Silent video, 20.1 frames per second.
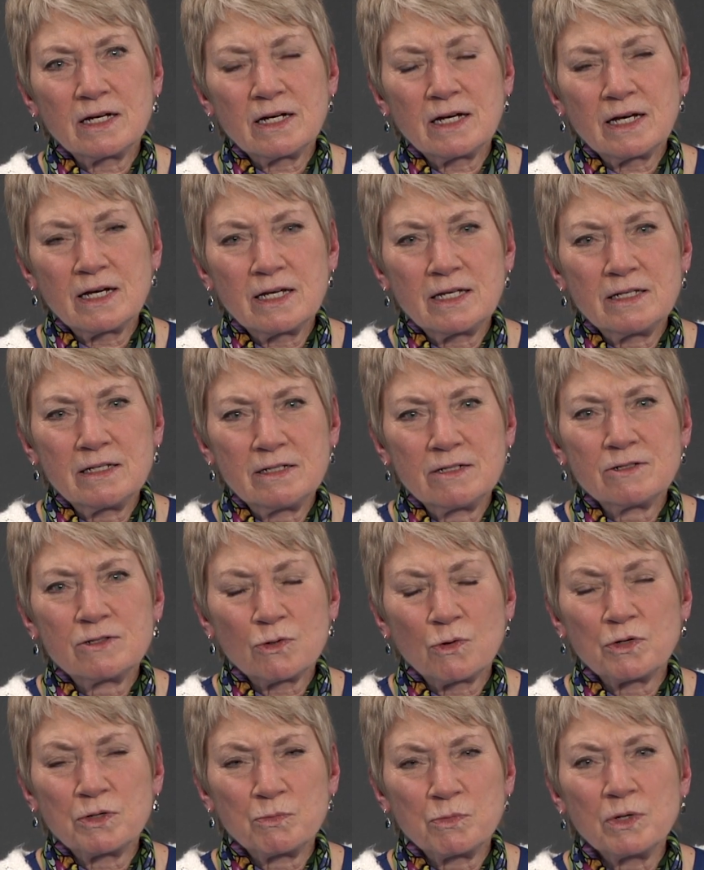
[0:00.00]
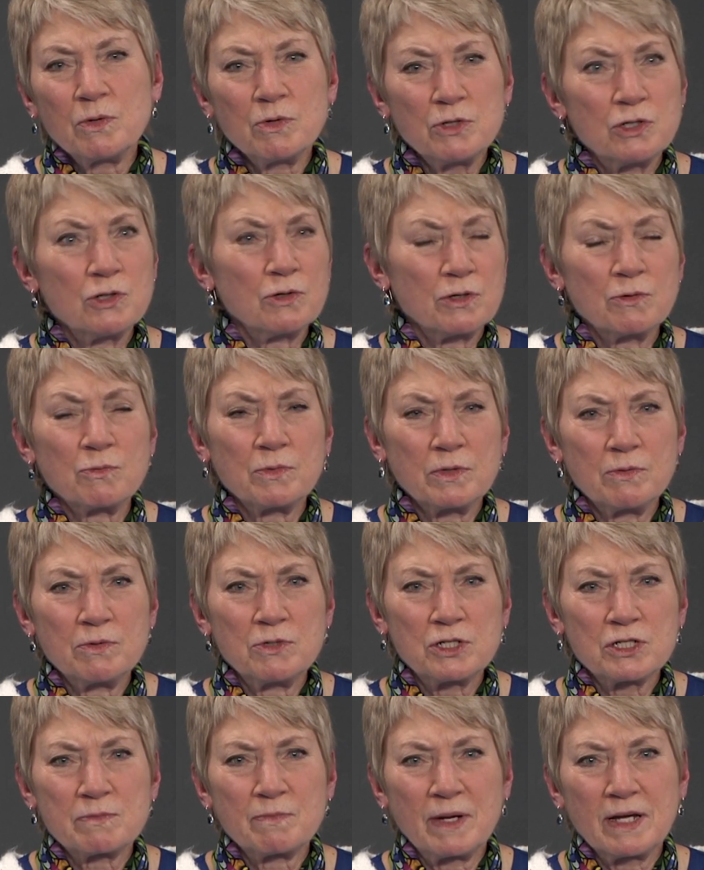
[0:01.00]
I told him we would do it, and we
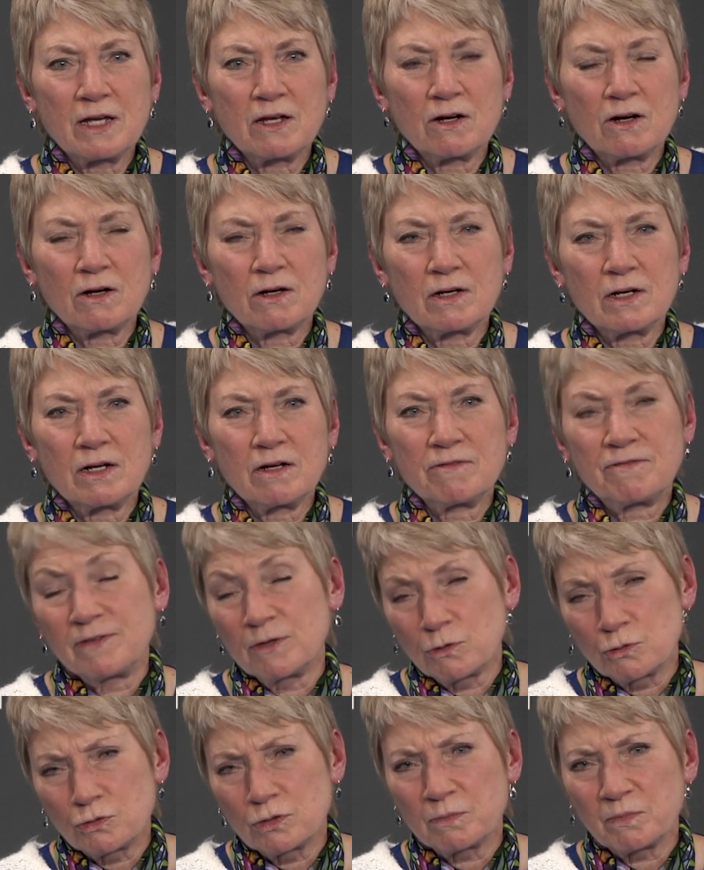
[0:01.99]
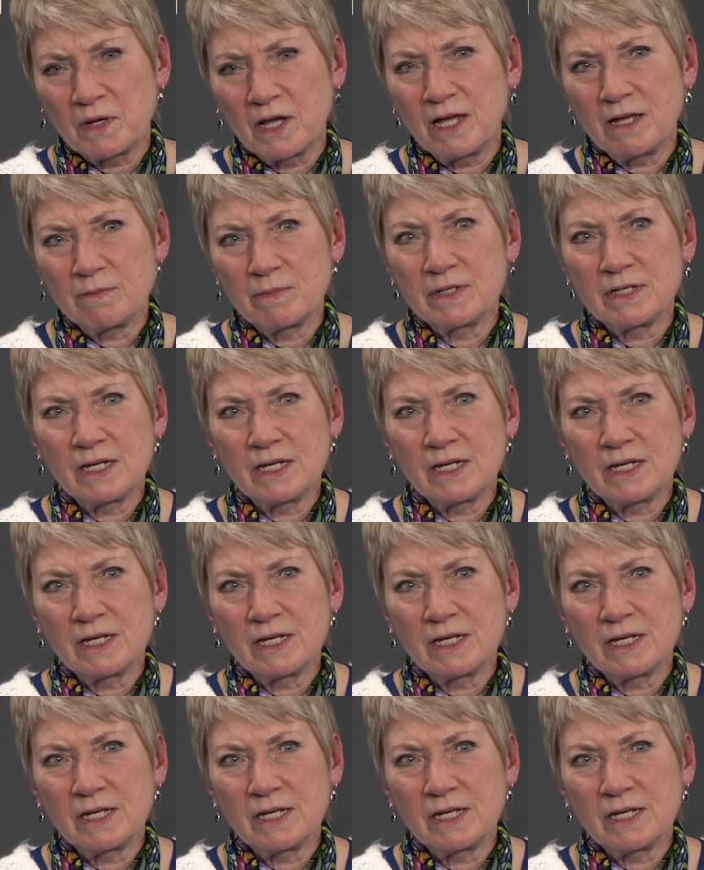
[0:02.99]
would just make it a field trip game.